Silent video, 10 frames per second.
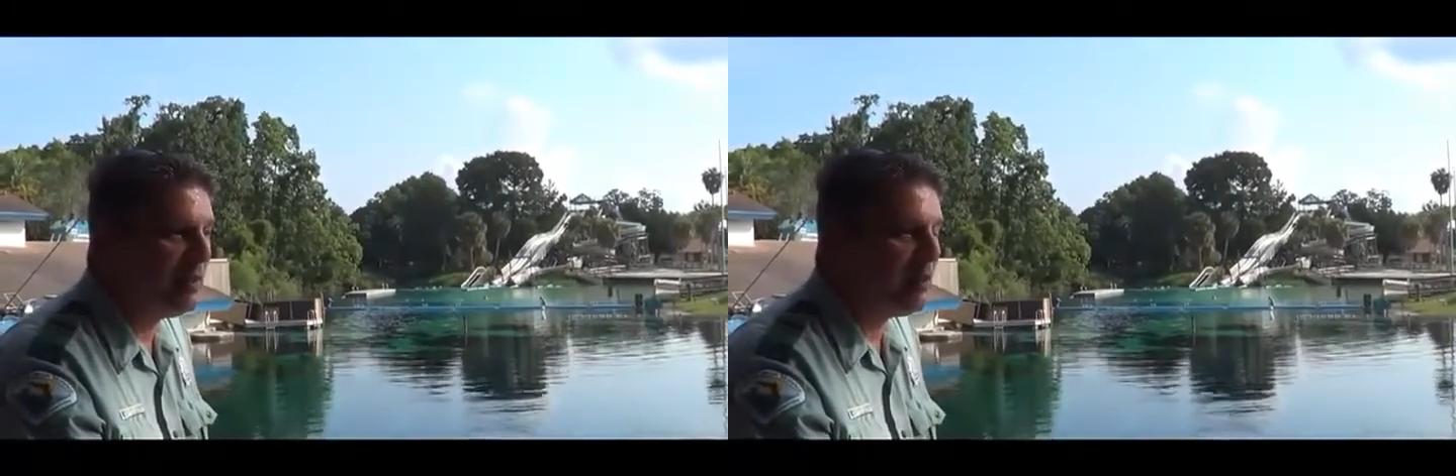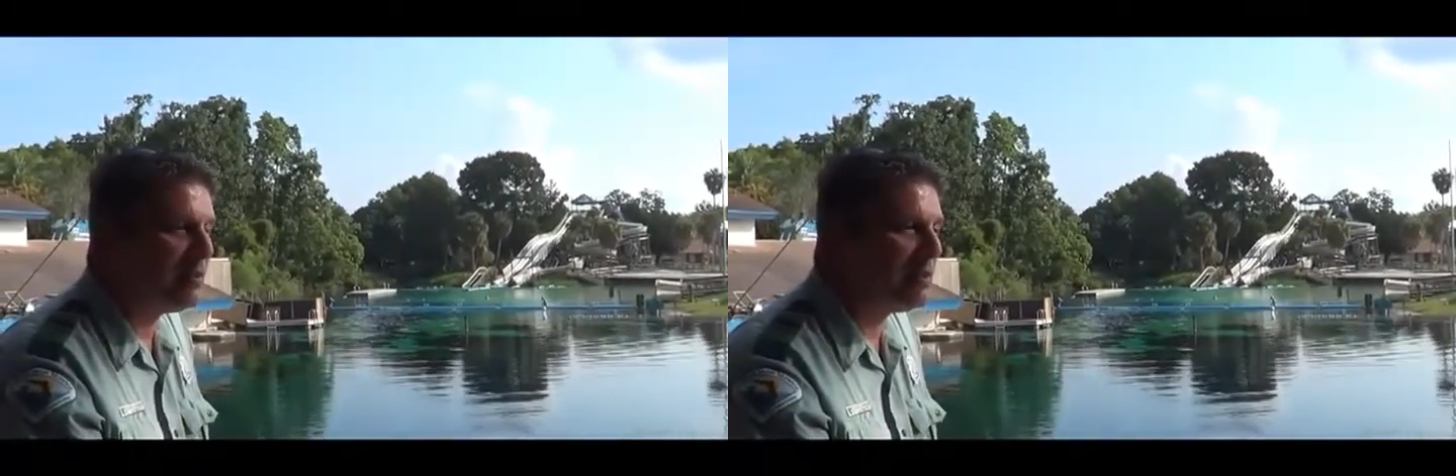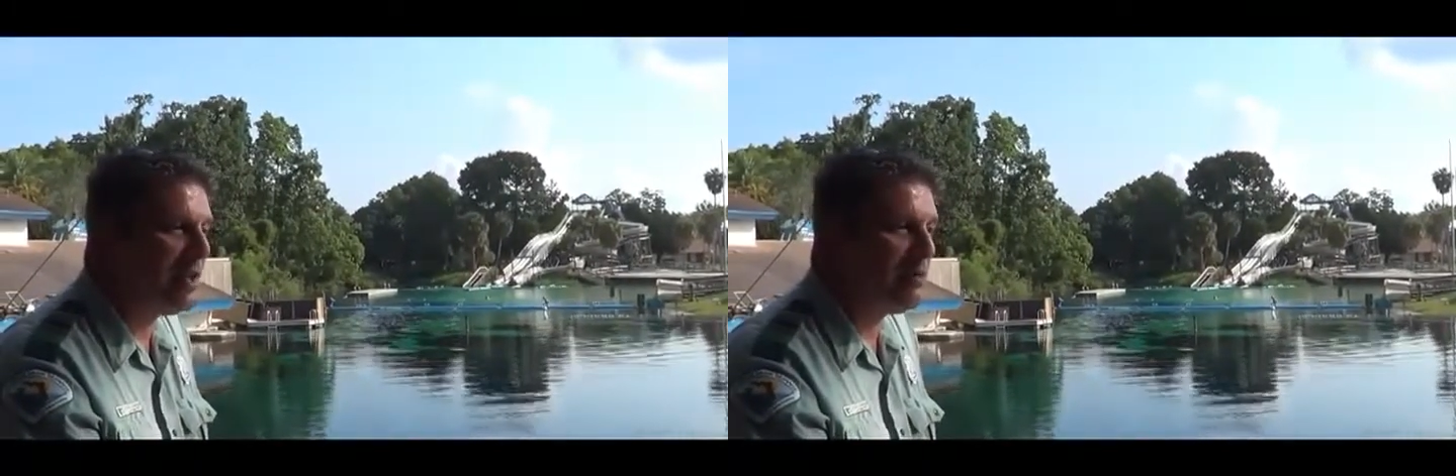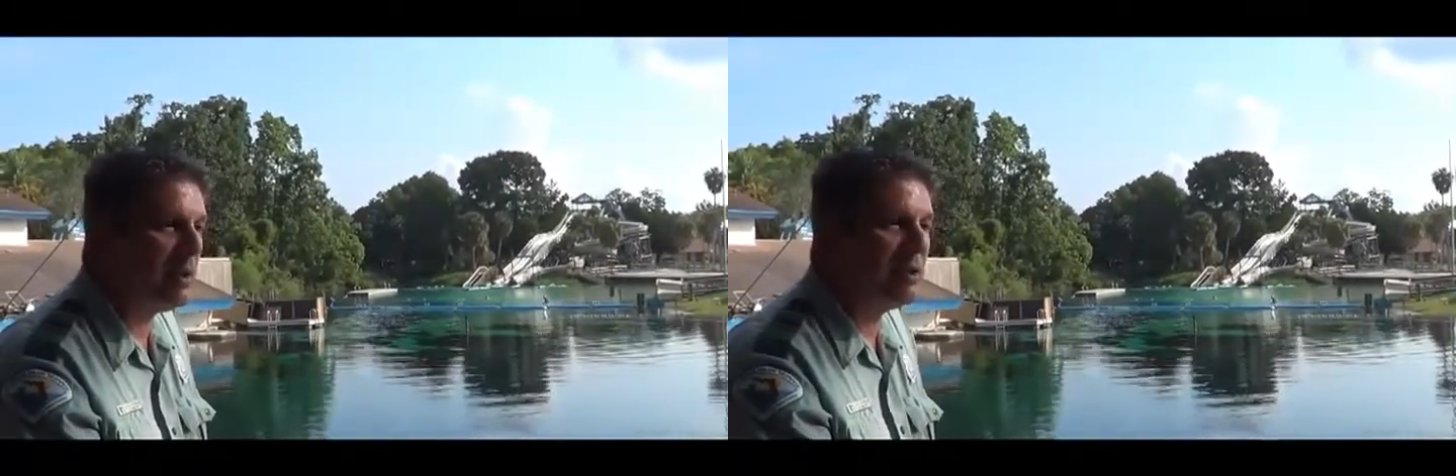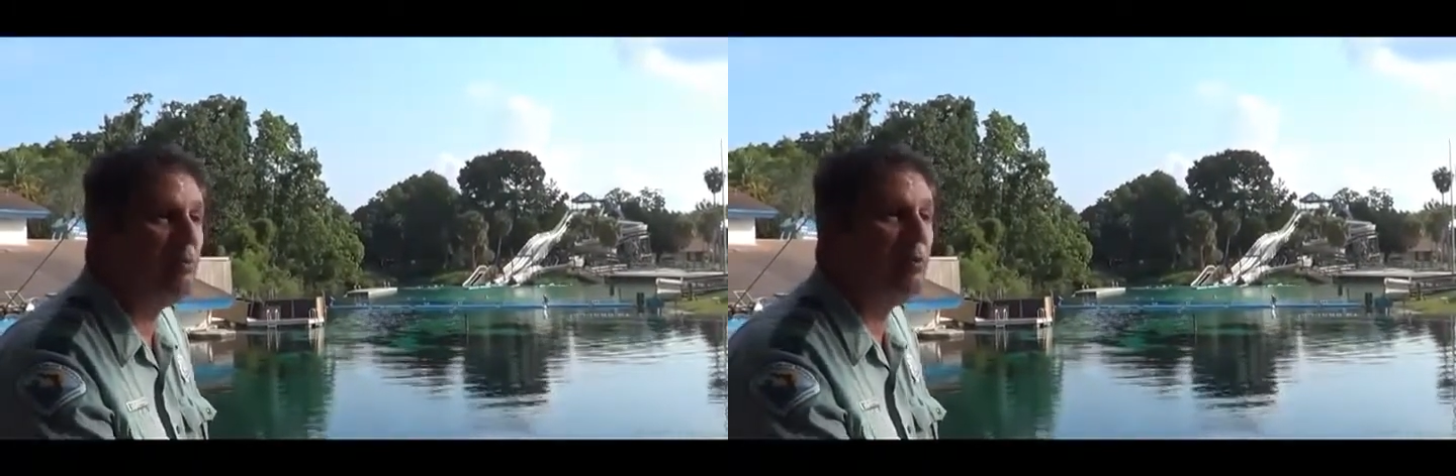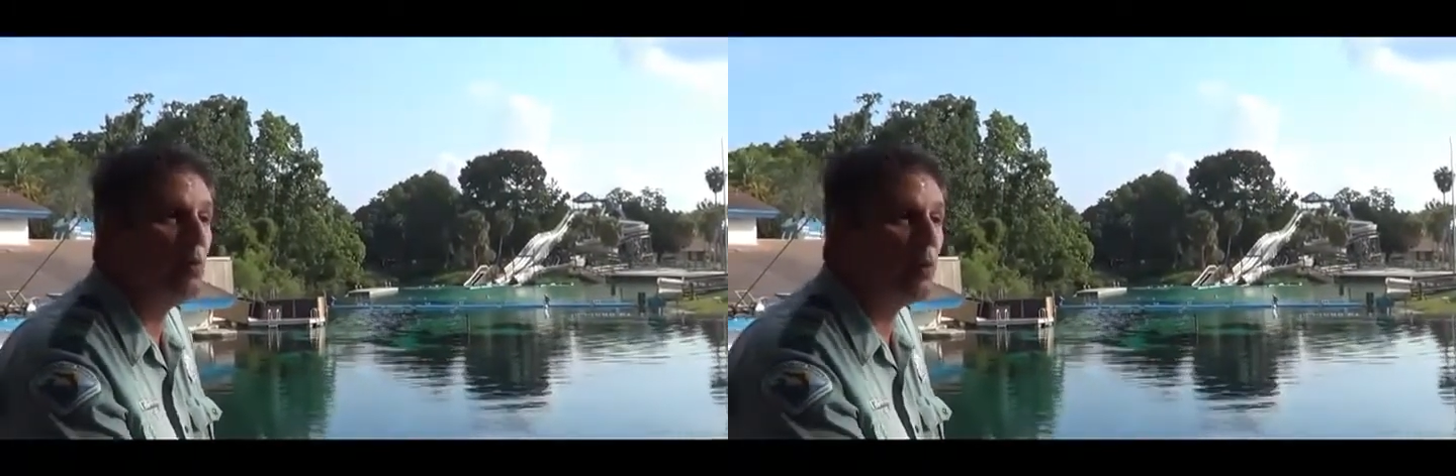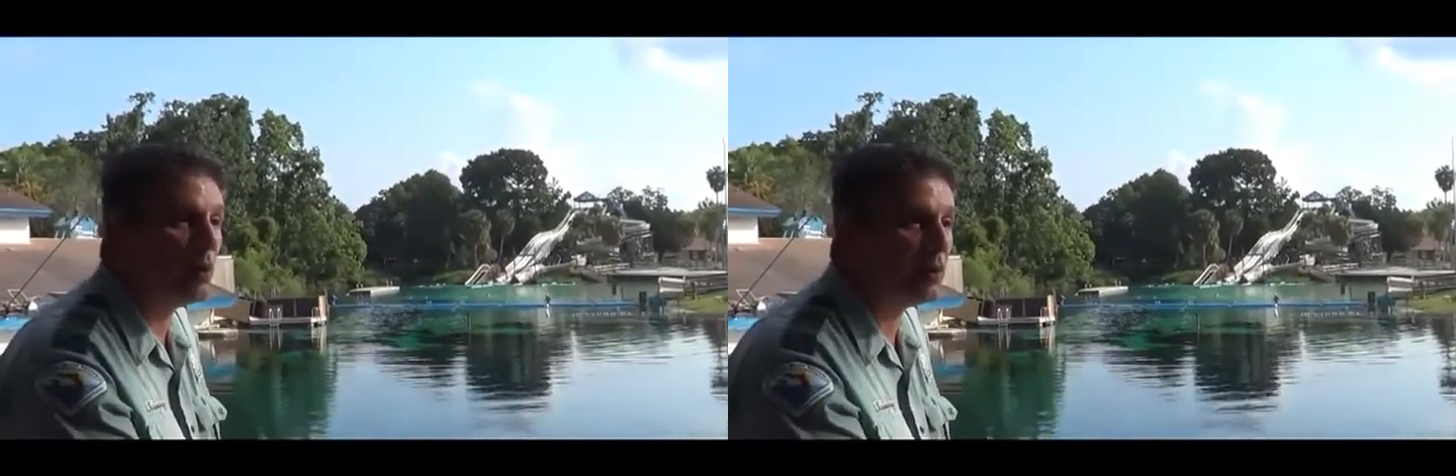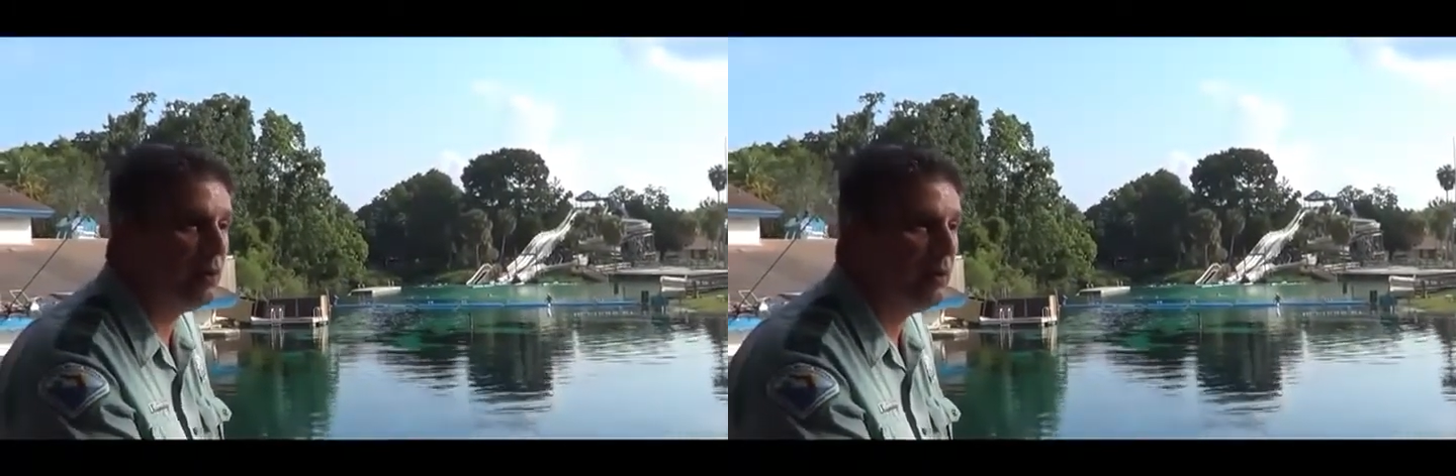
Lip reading: and every time I come to work